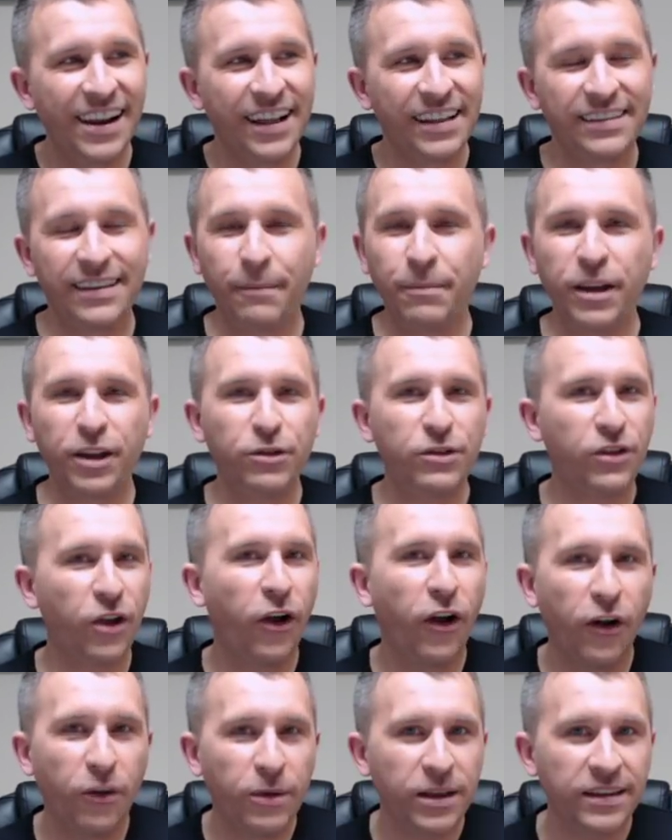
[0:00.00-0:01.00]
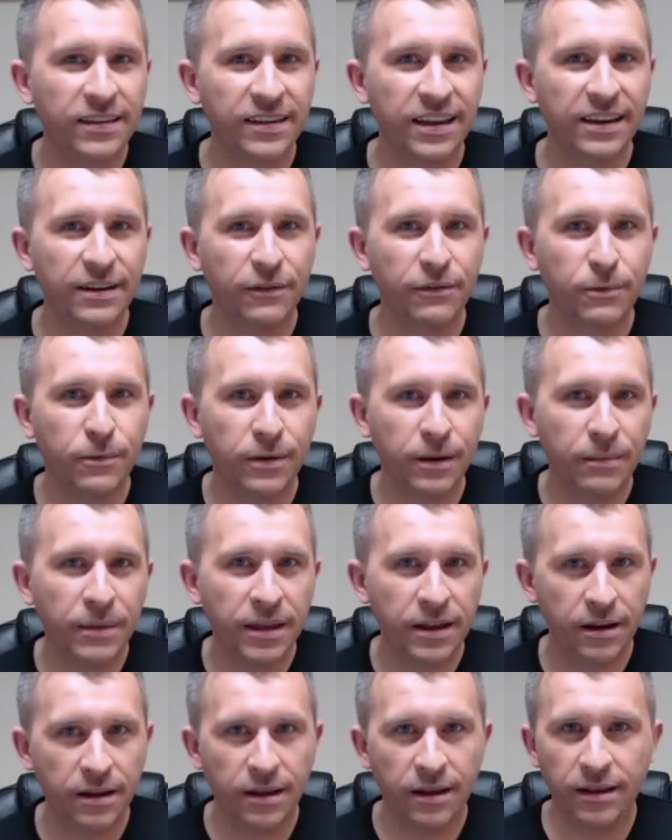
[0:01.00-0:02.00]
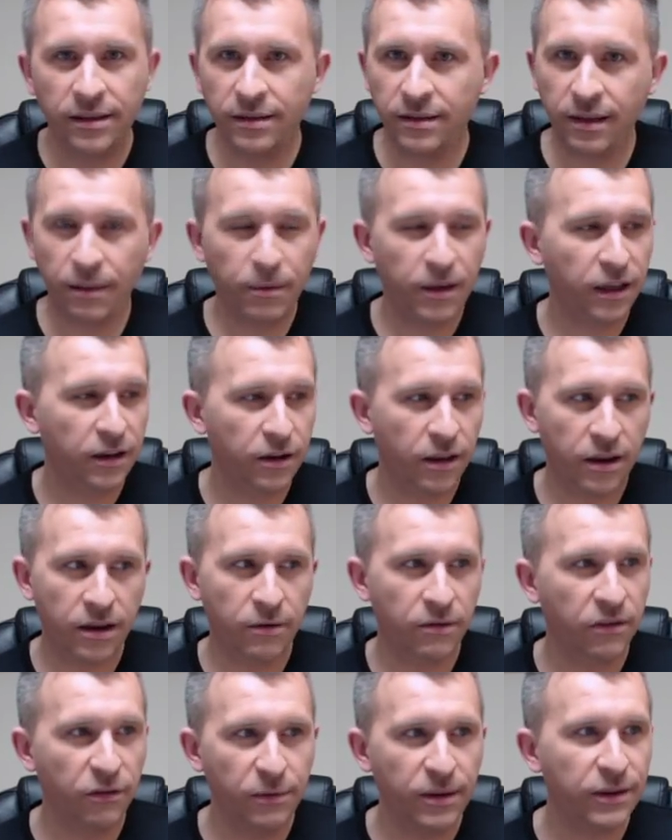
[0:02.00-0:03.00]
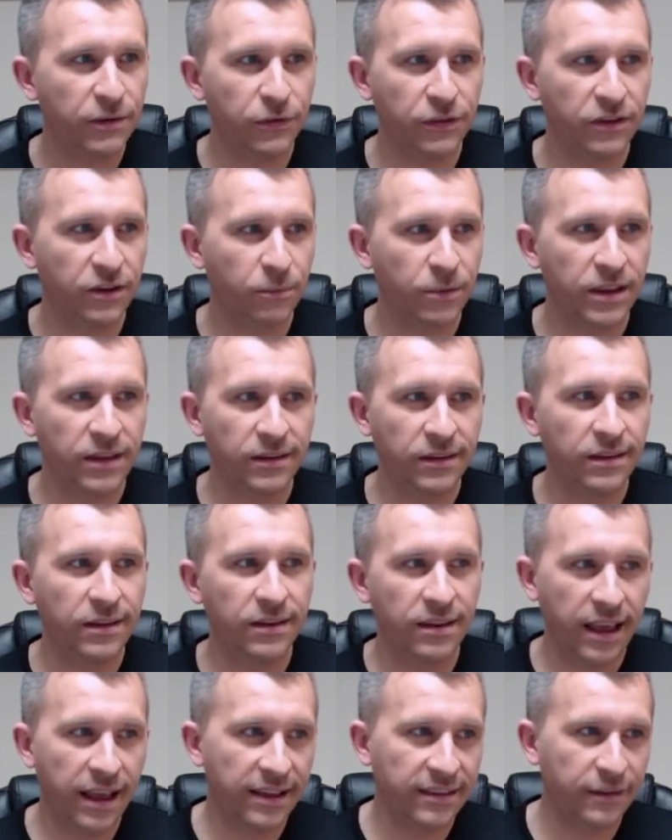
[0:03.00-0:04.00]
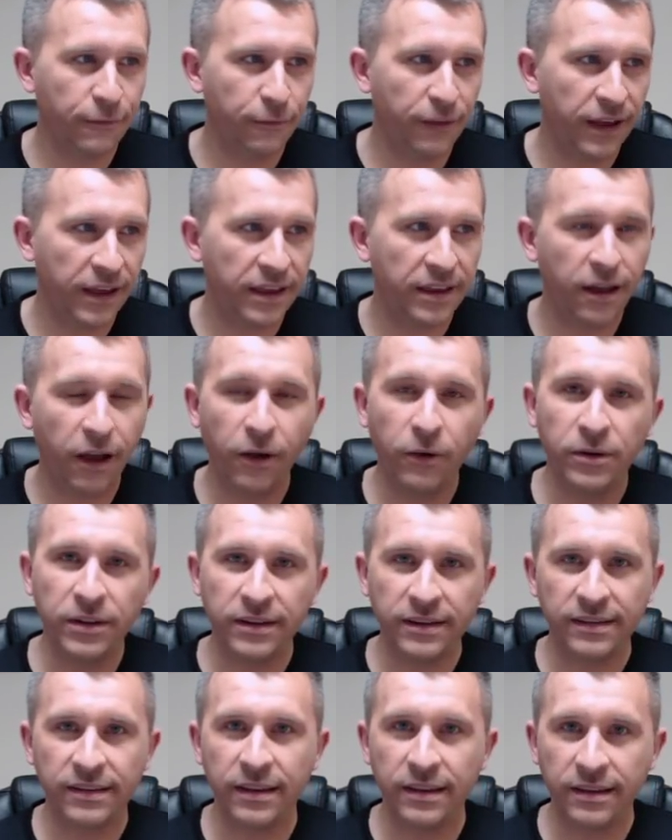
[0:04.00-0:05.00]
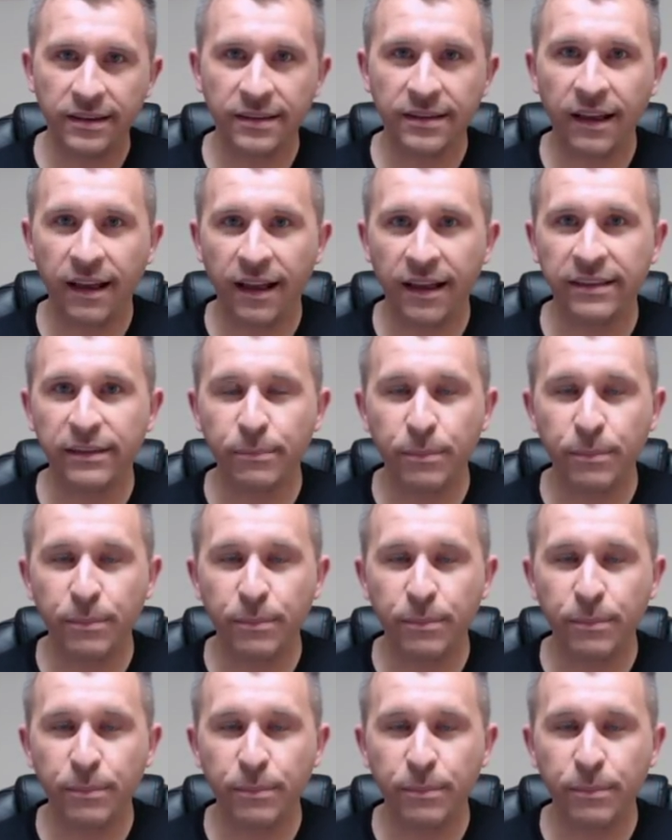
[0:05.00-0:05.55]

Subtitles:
Some countries always send women. And Sweden, for some reason, as of late, only sends guys.